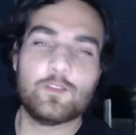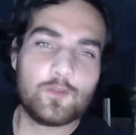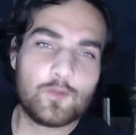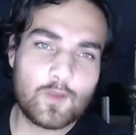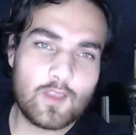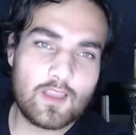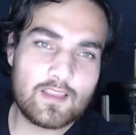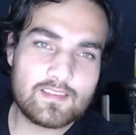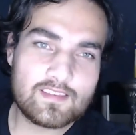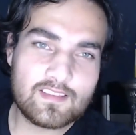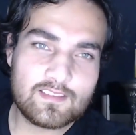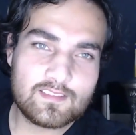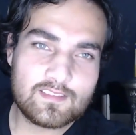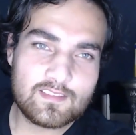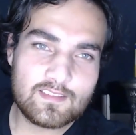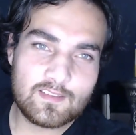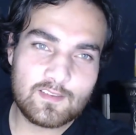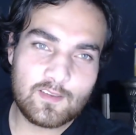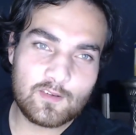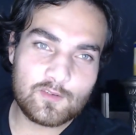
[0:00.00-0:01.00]
you guys can
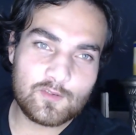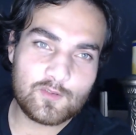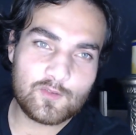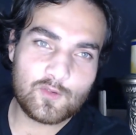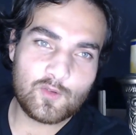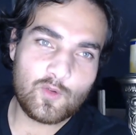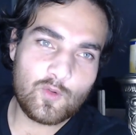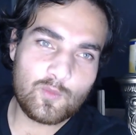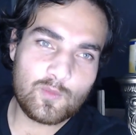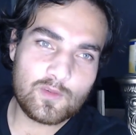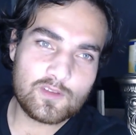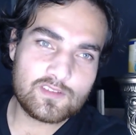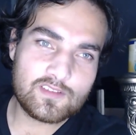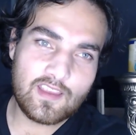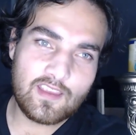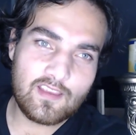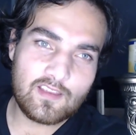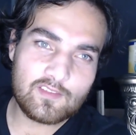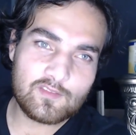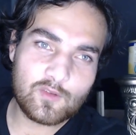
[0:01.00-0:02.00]
see, there's so much
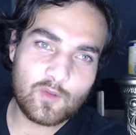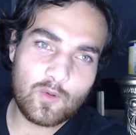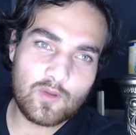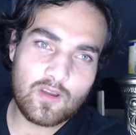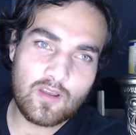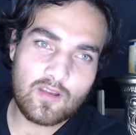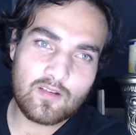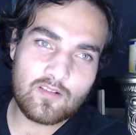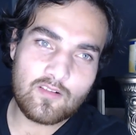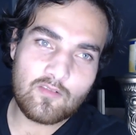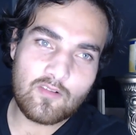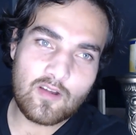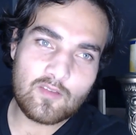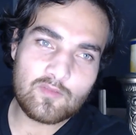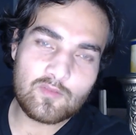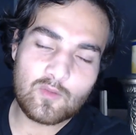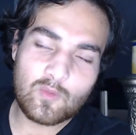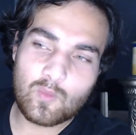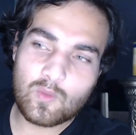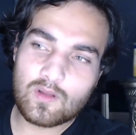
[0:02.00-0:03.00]
chaos going on
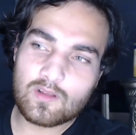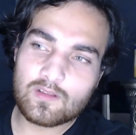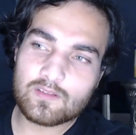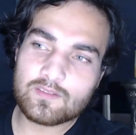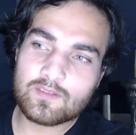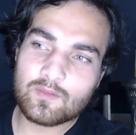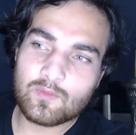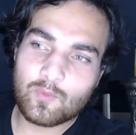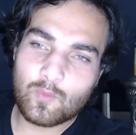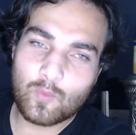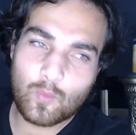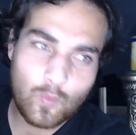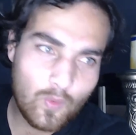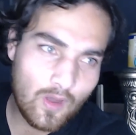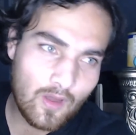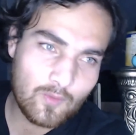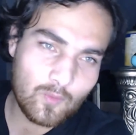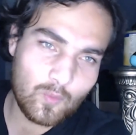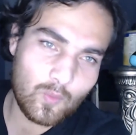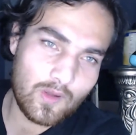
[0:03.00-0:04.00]
around the world.
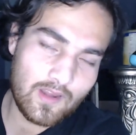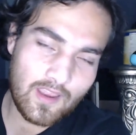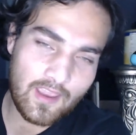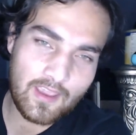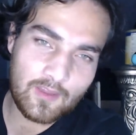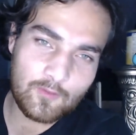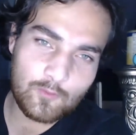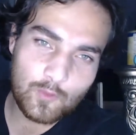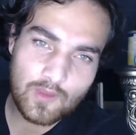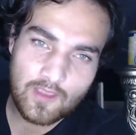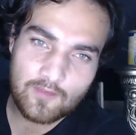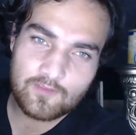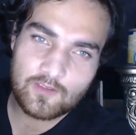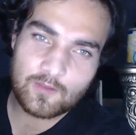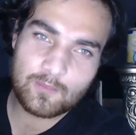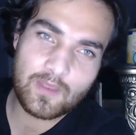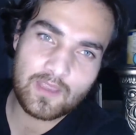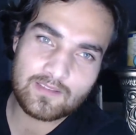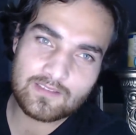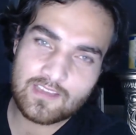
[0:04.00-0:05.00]
On one hand, we have
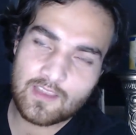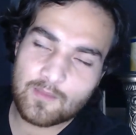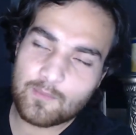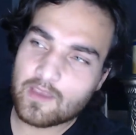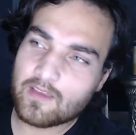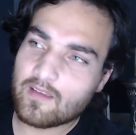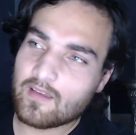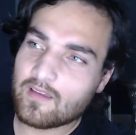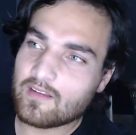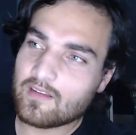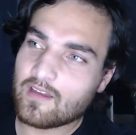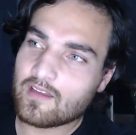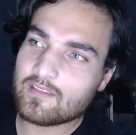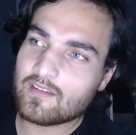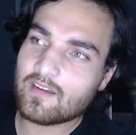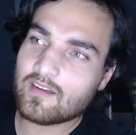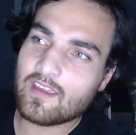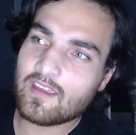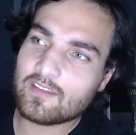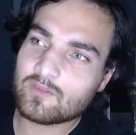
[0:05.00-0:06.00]
the pandemic. On
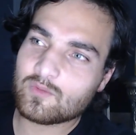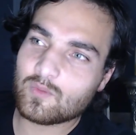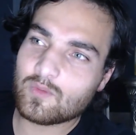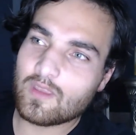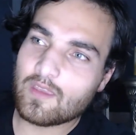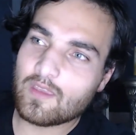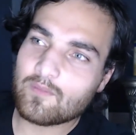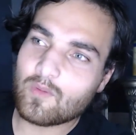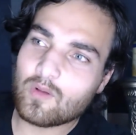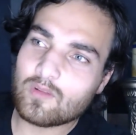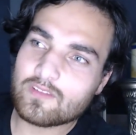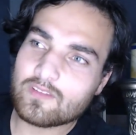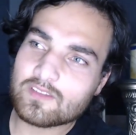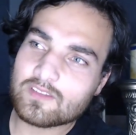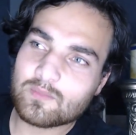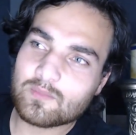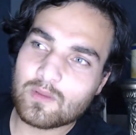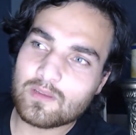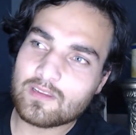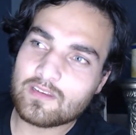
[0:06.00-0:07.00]
other hand, we have all this
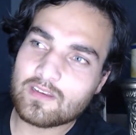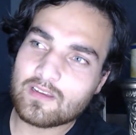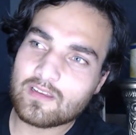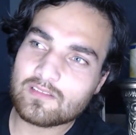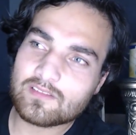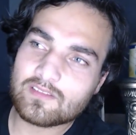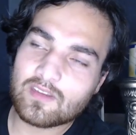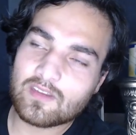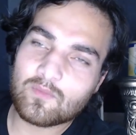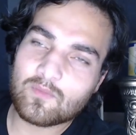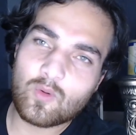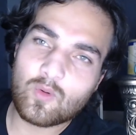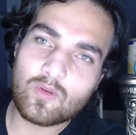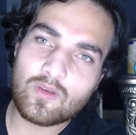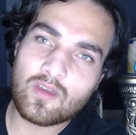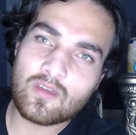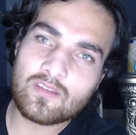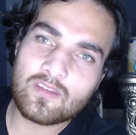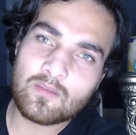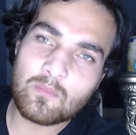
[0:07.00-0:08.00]
political stuff going
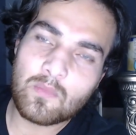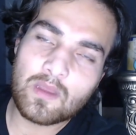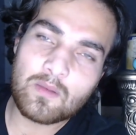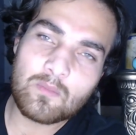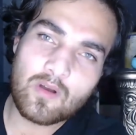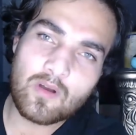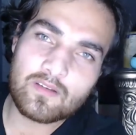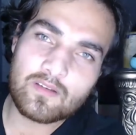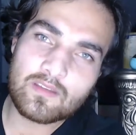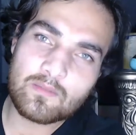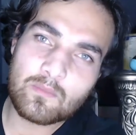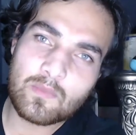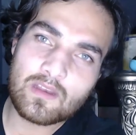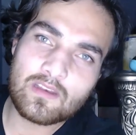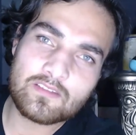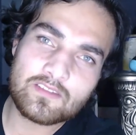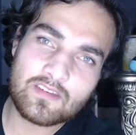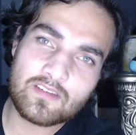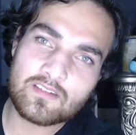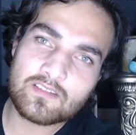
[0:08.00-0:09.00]
on in Myanmar, the
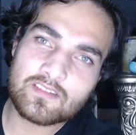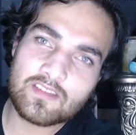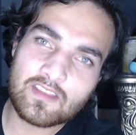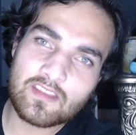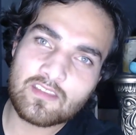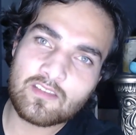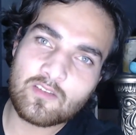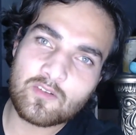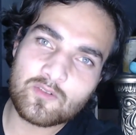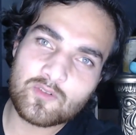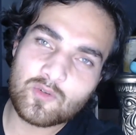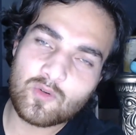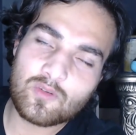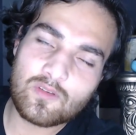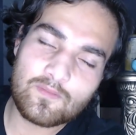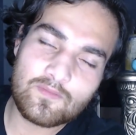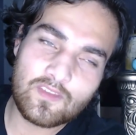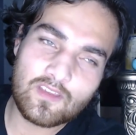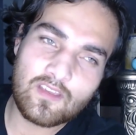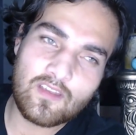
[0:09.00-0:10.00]
military taking control
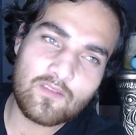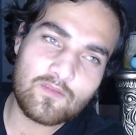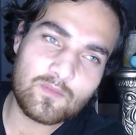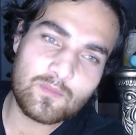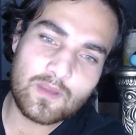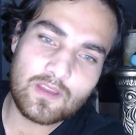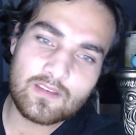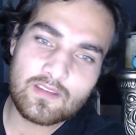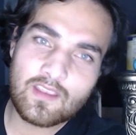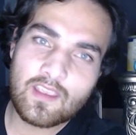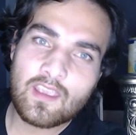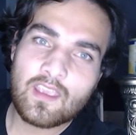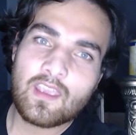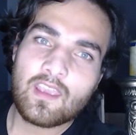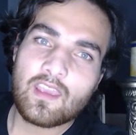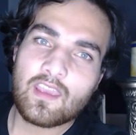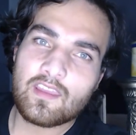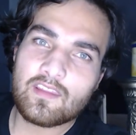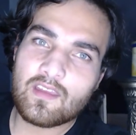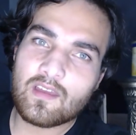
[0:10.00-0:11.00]
of the government,
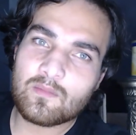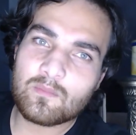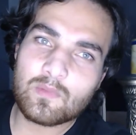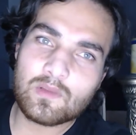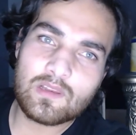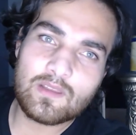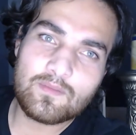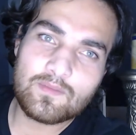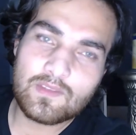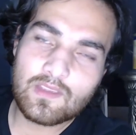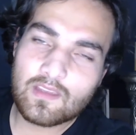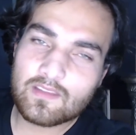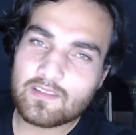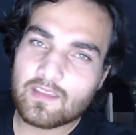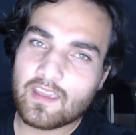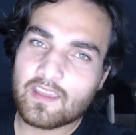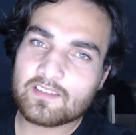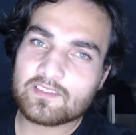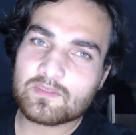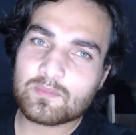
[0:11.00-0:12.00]
and in Bolivia,
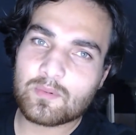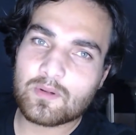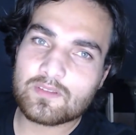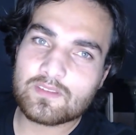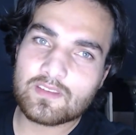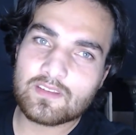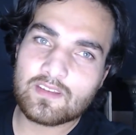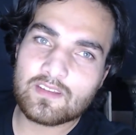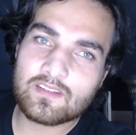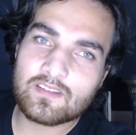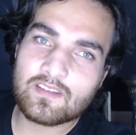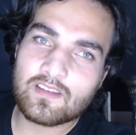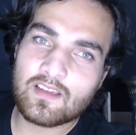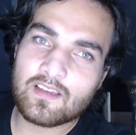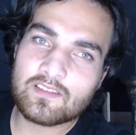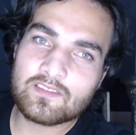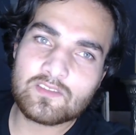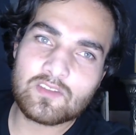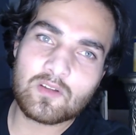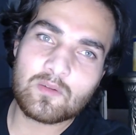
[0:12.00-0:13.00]
the ex-president
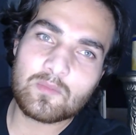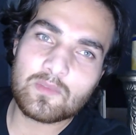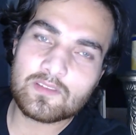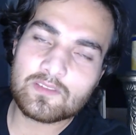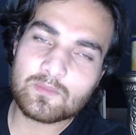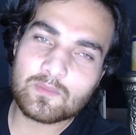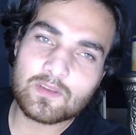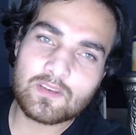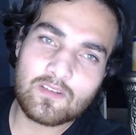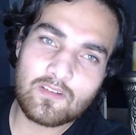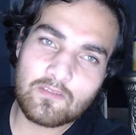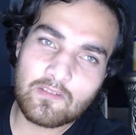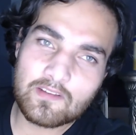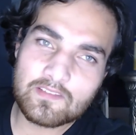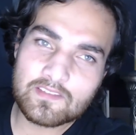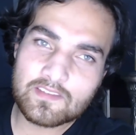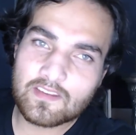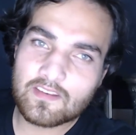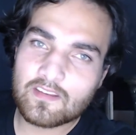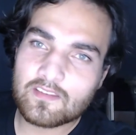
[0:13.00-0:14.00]
interim is being
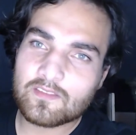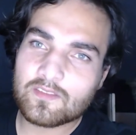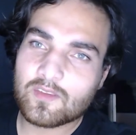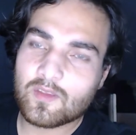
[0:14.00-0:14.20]
arrested, and